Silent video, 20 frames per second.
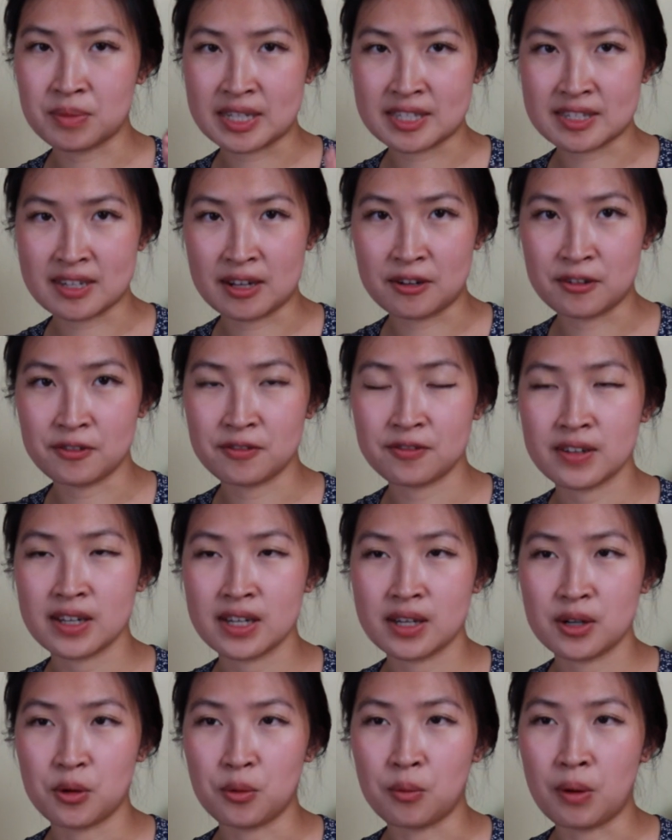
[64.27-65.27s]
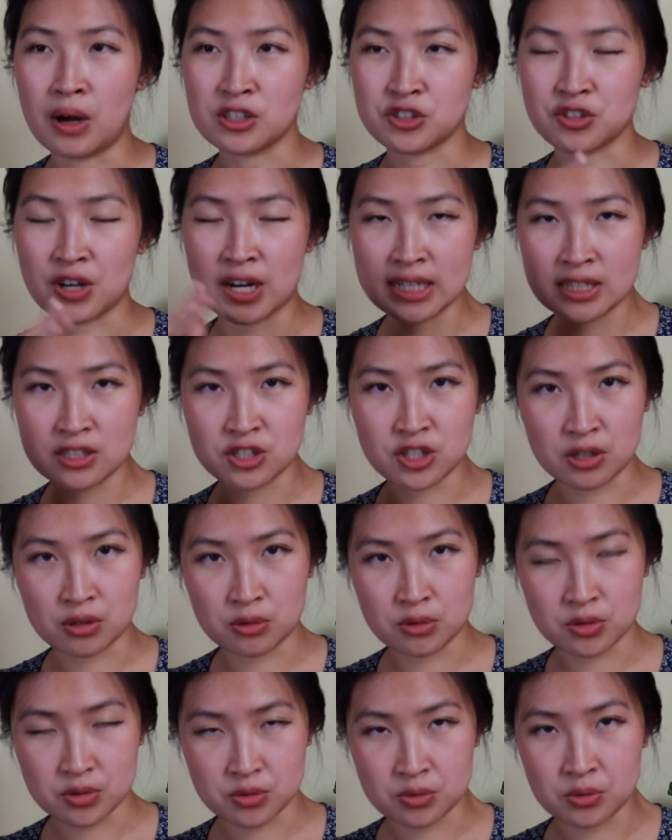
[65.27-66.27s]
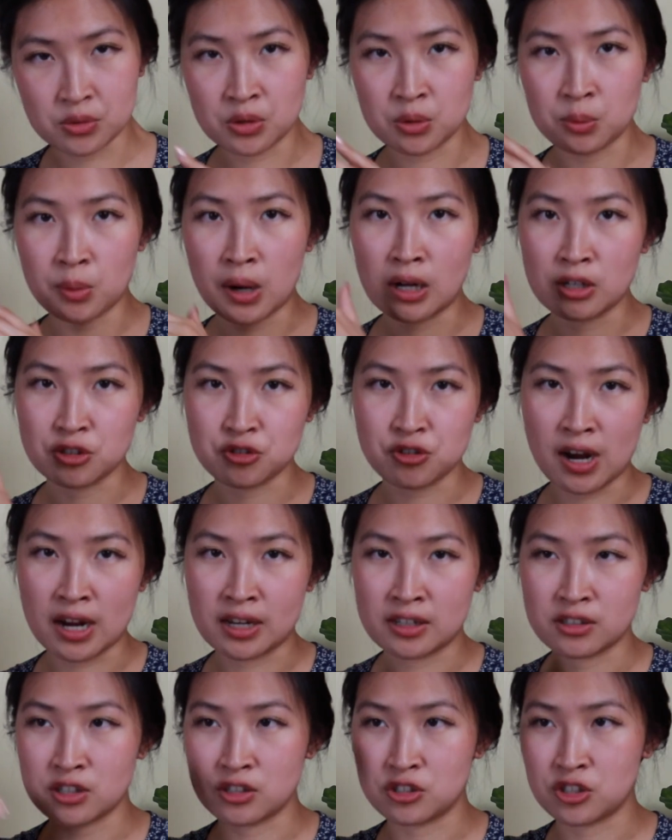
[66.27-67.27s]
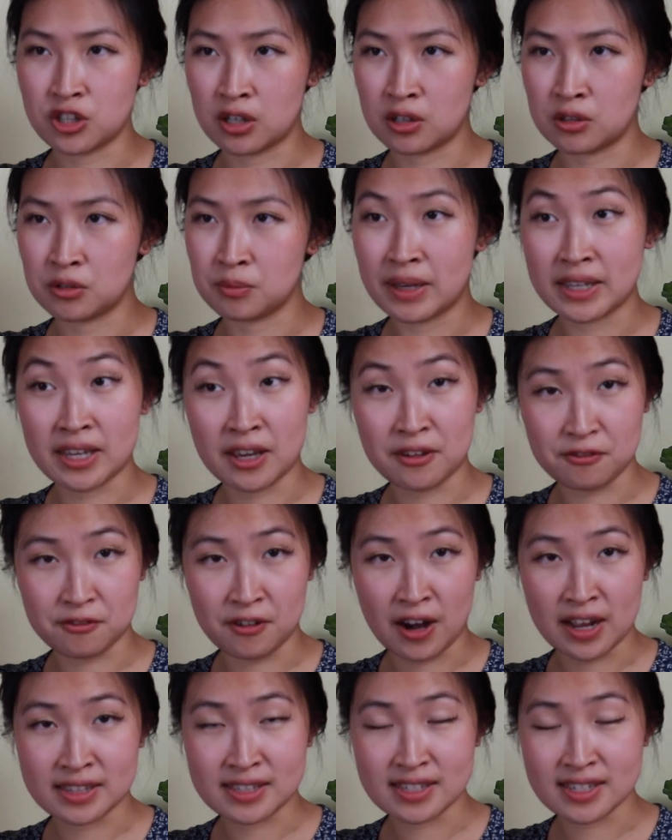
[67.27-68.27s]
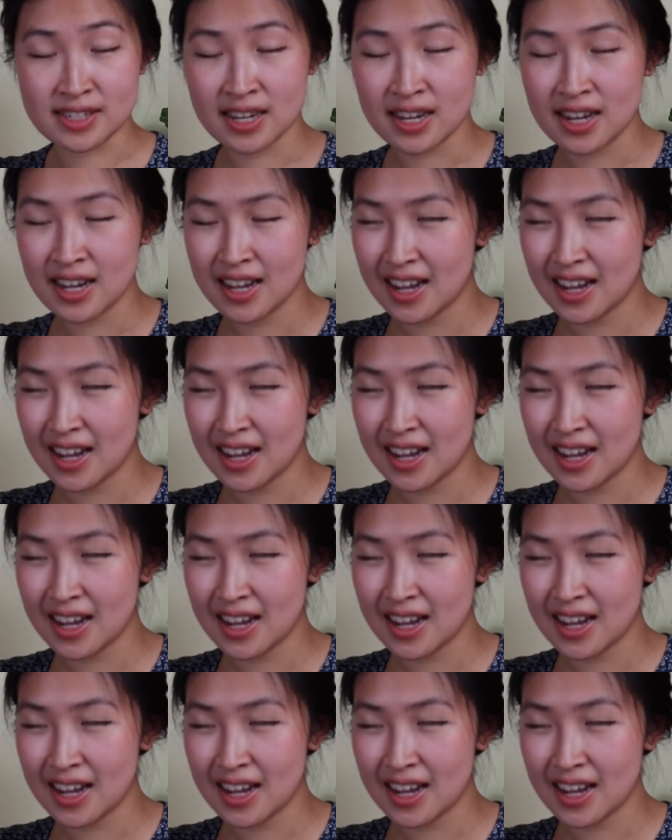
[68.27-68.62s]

myself while trying to juggle school, while trying to juggle making friends.